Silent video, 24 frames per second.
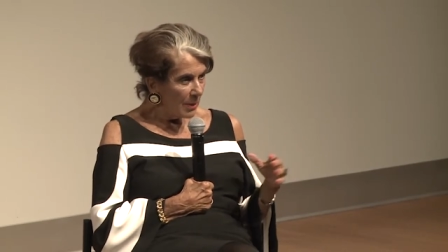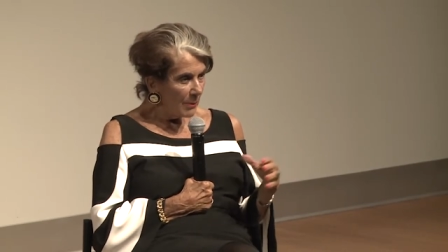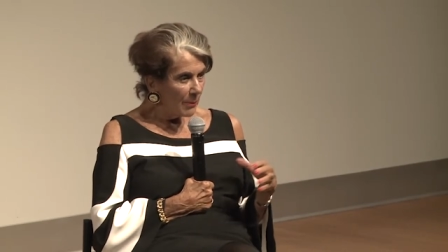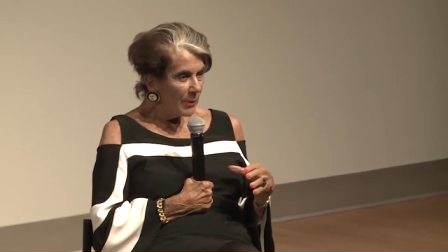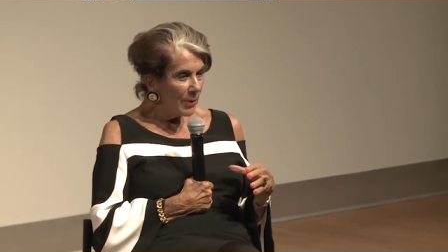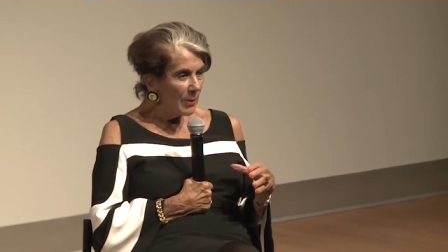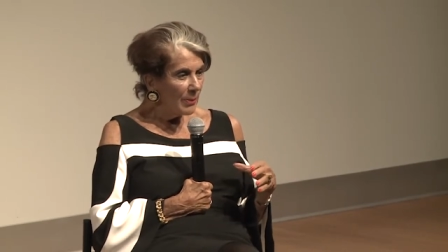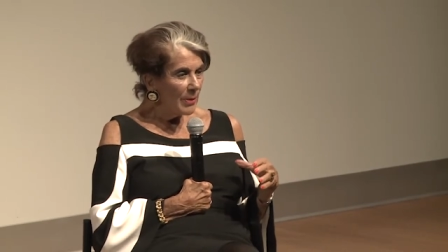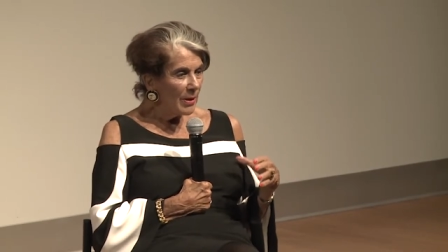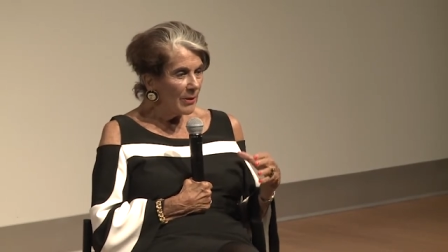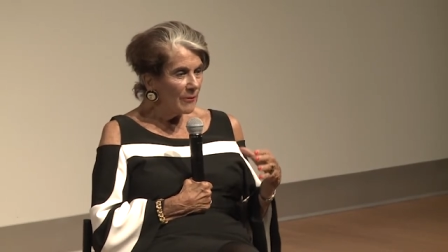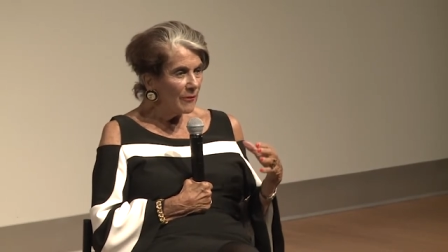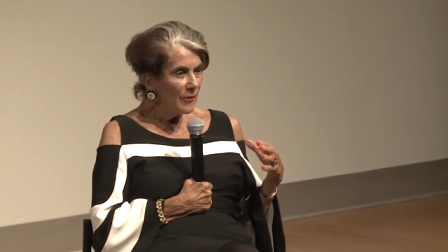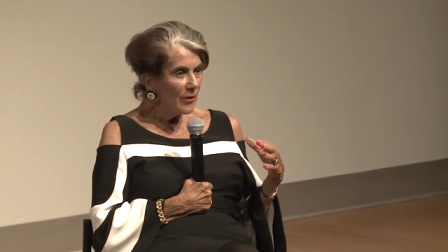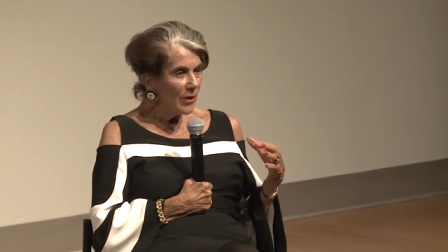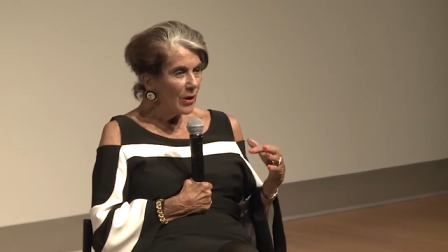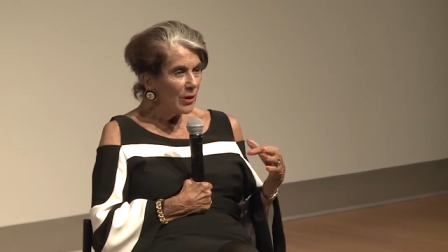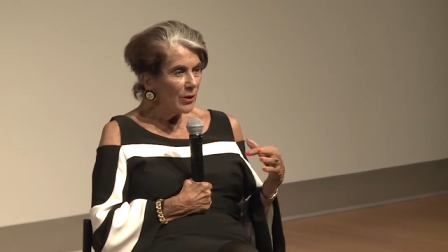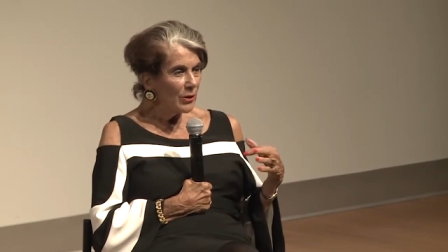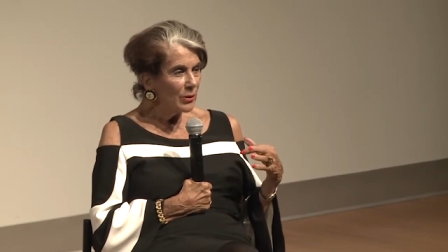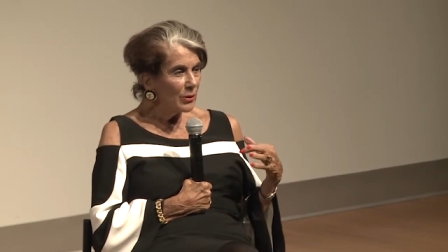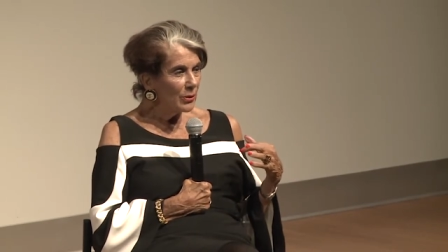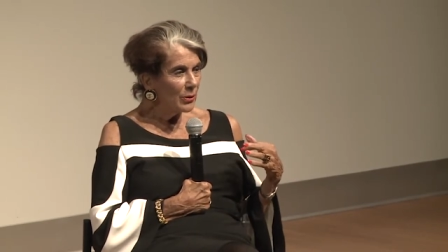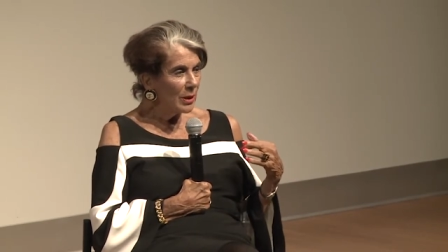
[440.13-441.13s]
But my
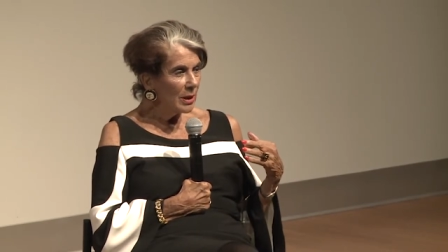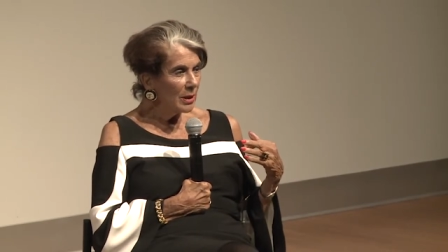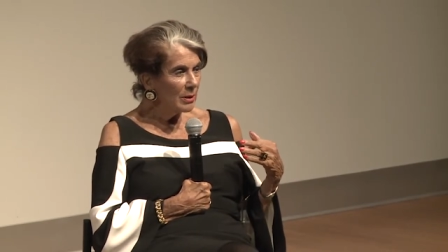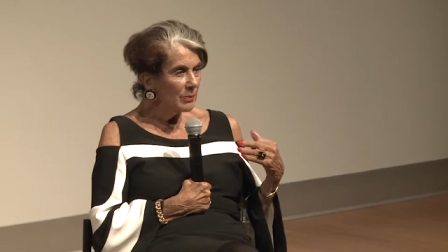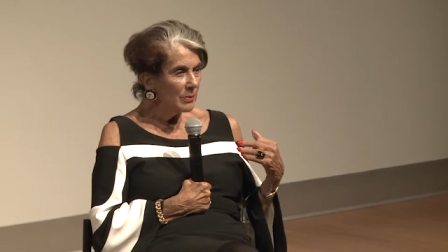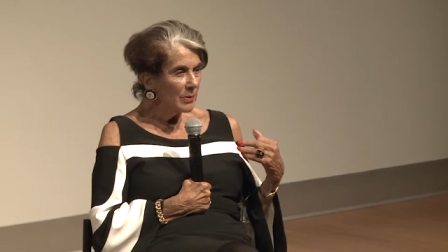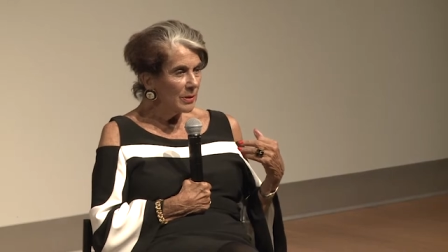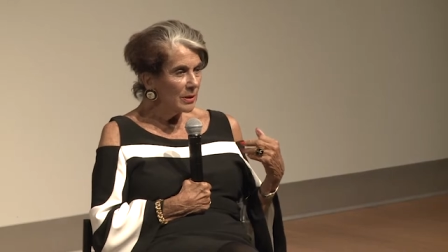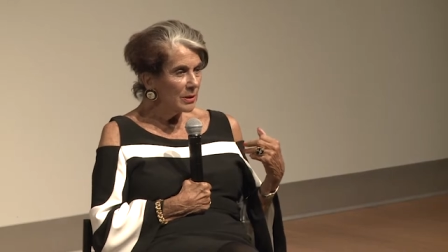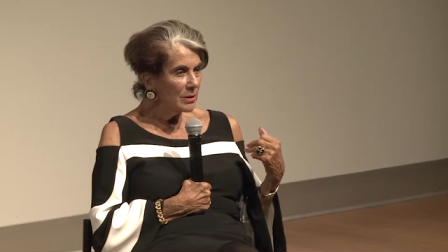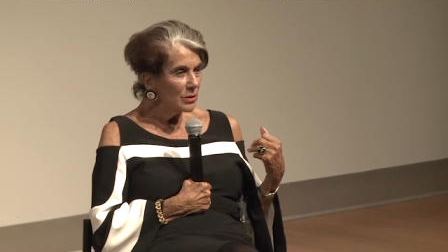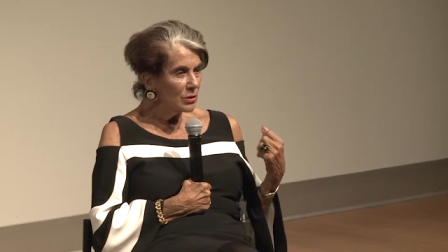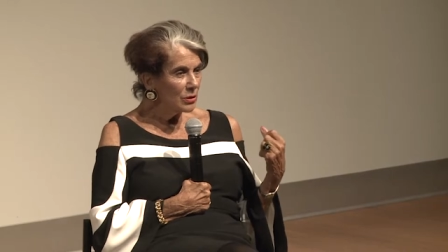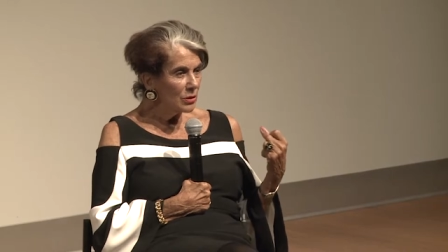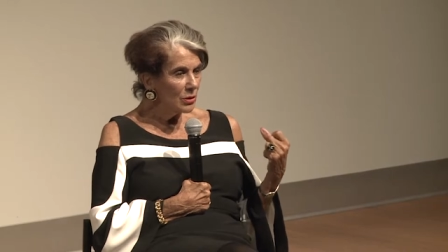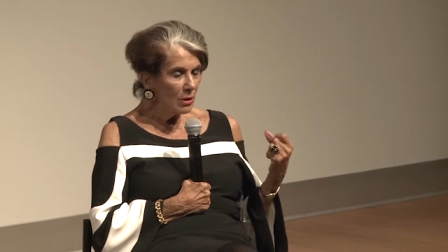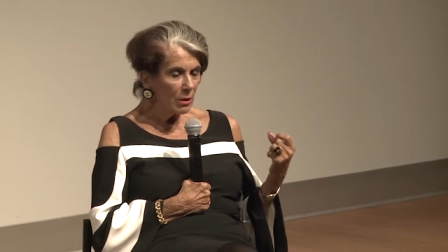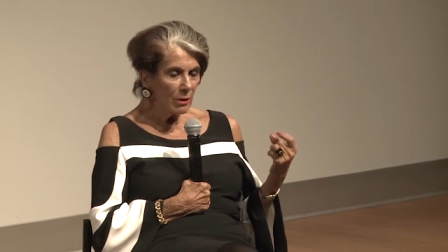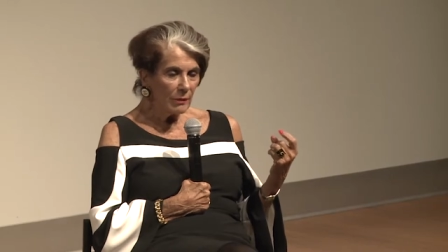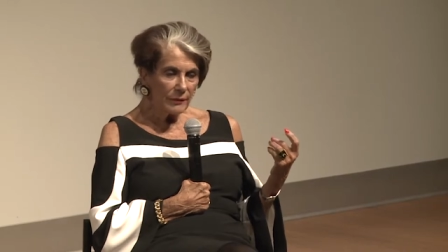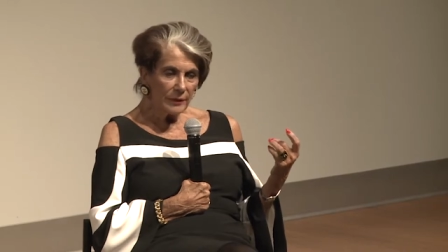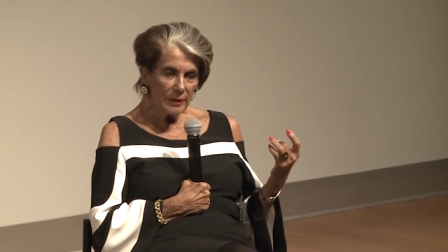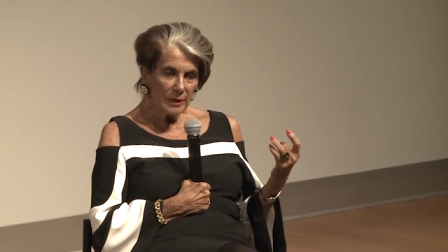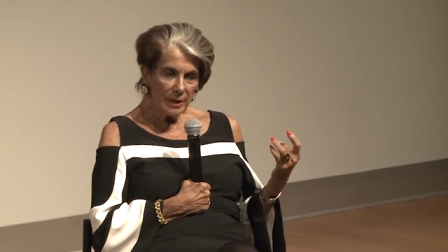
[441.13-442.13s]
father had been a
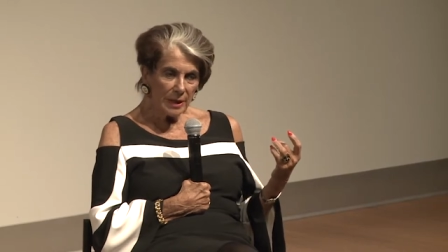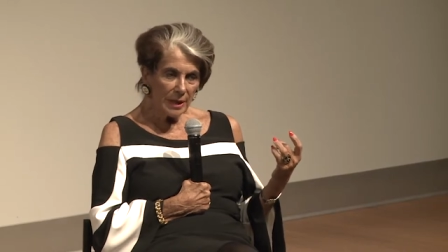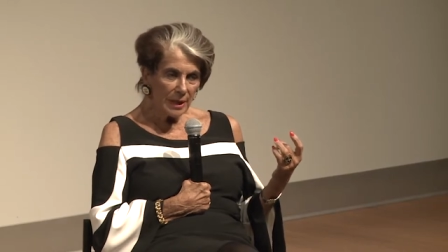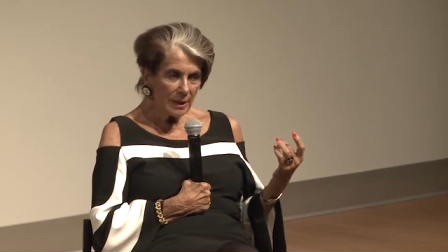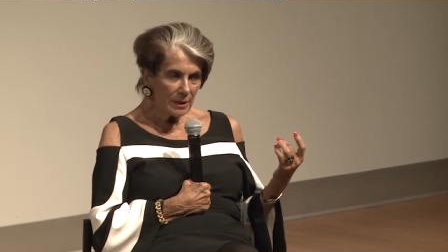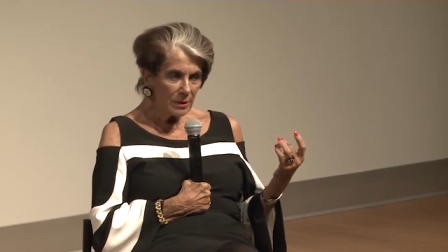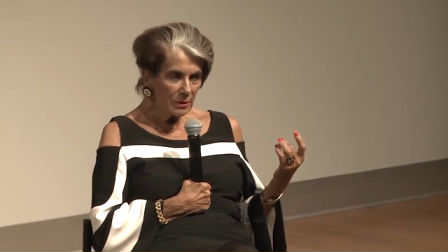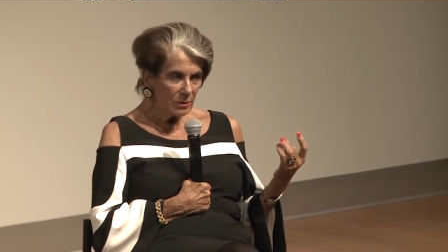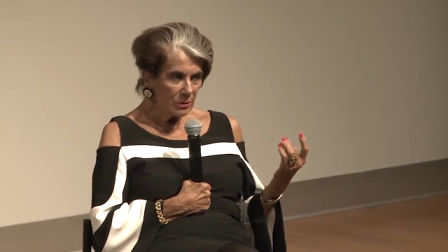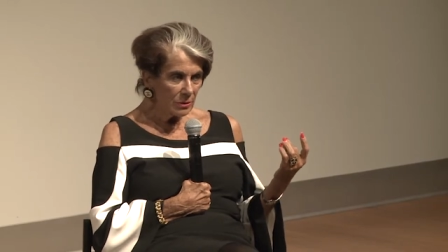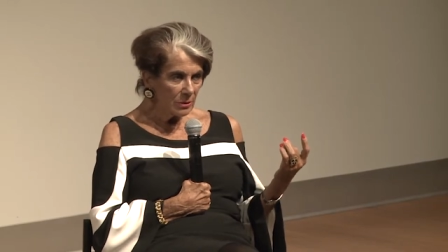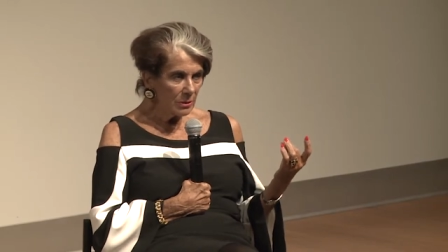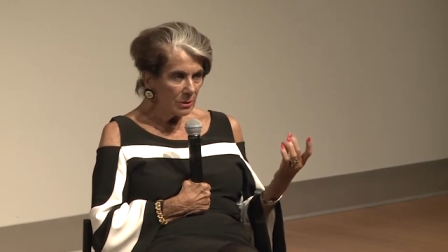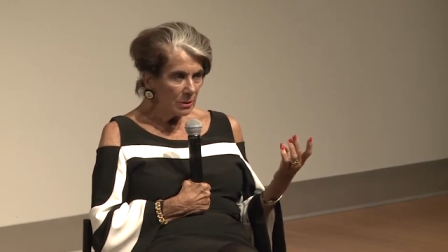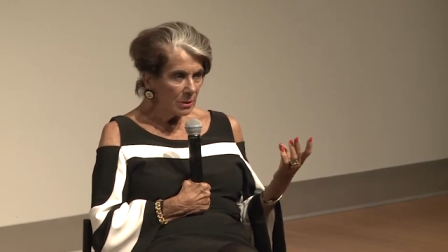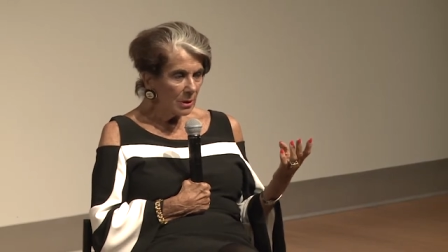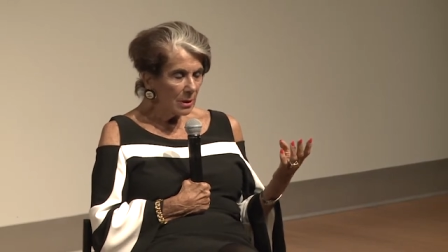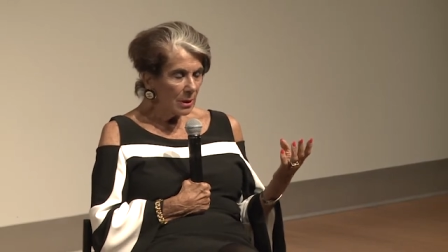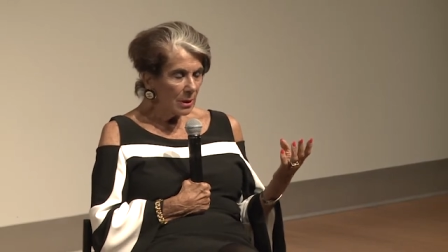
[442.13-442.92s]
starving actor